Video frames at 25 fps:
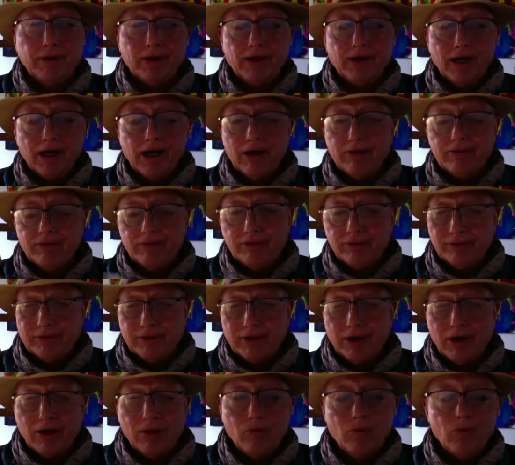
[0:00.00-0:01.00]
how to
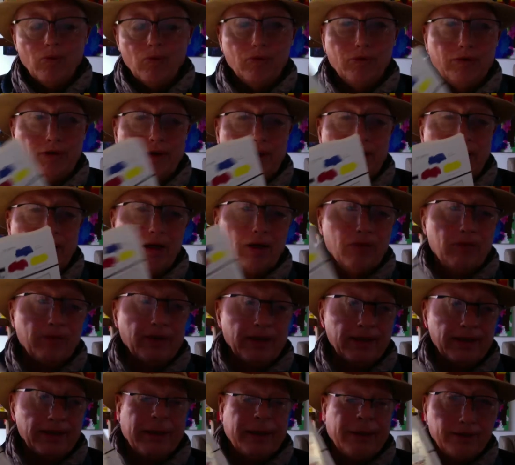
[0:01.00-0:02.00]
start watercolour
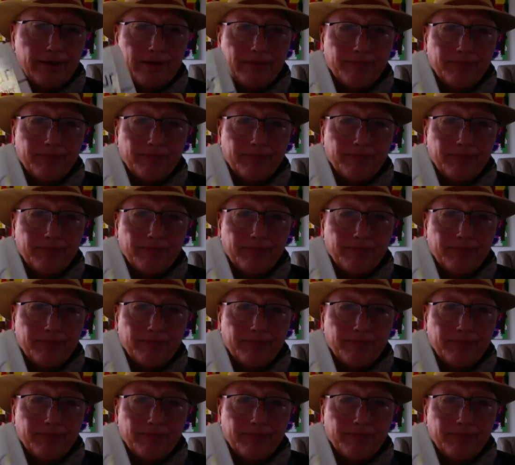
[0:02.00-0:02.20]
painting.